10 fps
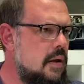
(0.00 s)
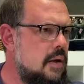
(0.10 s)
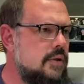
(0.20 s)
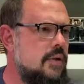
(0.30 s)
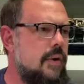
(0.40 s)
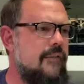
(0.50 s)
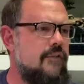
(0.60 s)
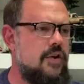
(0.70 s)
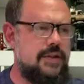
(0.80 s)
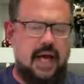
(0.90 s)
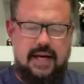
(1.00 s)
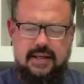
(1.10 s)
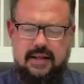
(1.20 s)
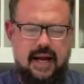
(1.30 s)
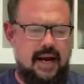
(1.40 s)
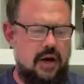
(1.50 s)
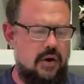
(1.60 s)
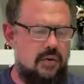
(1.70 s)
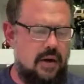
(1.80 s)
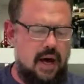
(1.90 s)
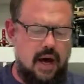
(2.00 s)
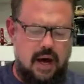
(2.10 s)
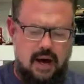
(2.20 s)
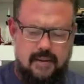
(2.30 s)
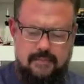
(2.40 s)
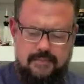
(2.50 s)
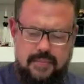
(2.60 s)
So when I first got into Lego, I